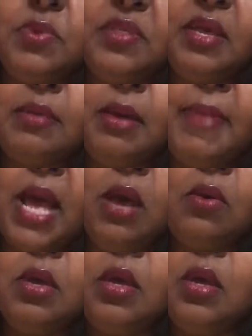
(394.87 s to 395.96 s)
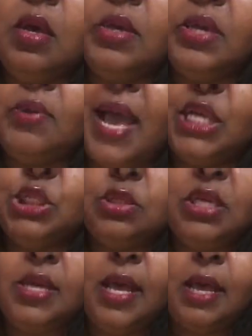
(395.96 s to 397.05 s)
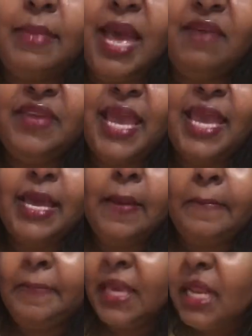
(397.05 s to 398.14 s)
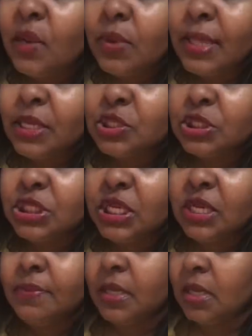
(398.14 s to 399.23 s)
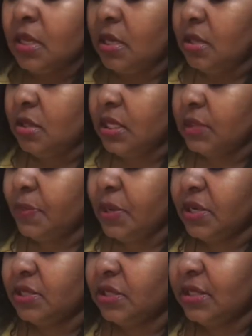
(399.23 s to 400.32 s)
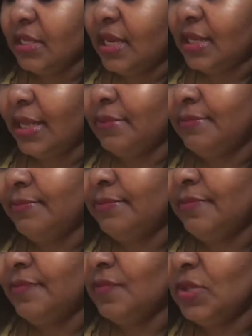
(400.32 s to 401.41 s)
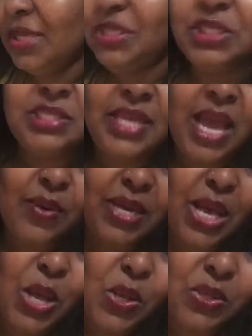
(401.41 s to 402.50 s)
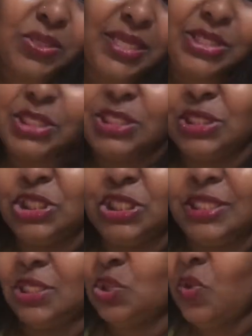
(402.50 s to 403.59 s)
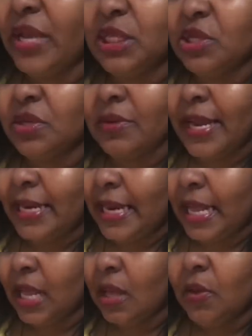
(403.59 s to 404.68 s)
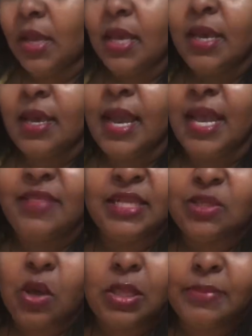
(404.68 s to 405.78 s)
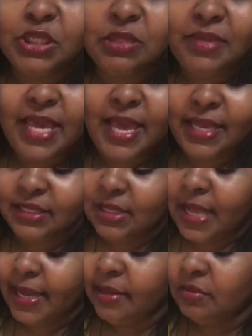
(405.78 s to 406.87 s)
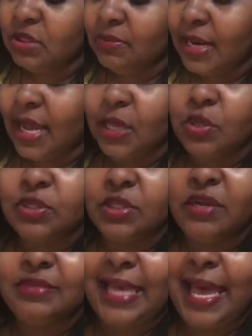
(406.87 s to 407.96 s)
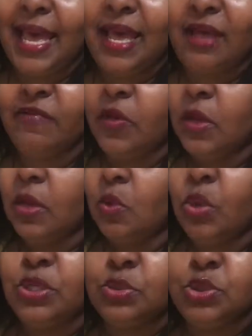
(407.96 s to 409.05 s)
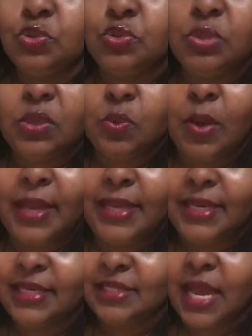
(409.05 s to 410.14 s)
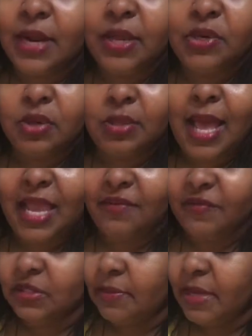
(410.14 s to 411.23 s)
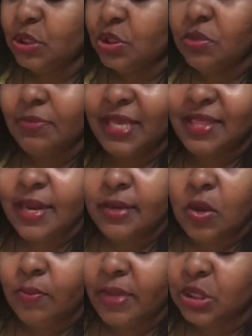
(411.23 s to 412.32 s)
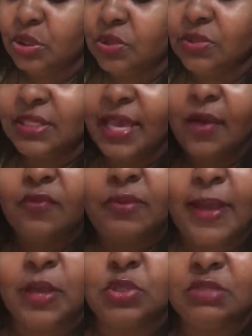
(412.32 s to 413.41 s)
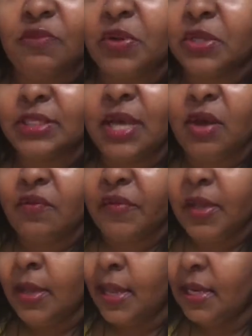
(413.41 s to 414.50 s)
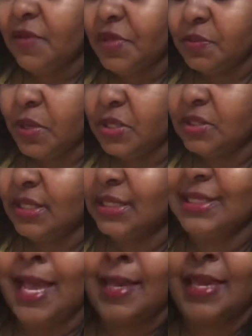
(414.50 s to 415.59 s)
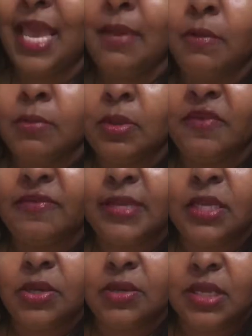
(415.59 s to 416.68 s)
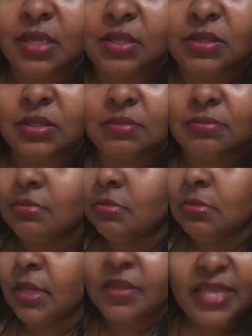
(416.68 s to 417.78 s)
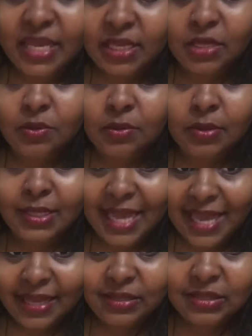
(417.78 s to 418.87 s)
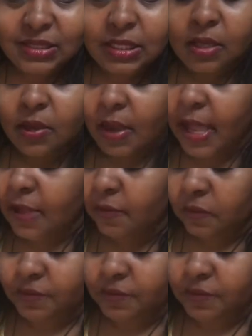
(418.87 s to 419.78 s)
with them about, you know, actually having a committed relationship, this person is kind of like, let's just see how it goes. Let's just enjoy each other right now. And that's all a bunch of BS. Like, Gemini, you deserve to have what you truly want and desire in your life. So make sure you make that note. Make sure you set healthy boundaries for yourself. And if this person is not capable of meeting your needs, thank you. Next, okay?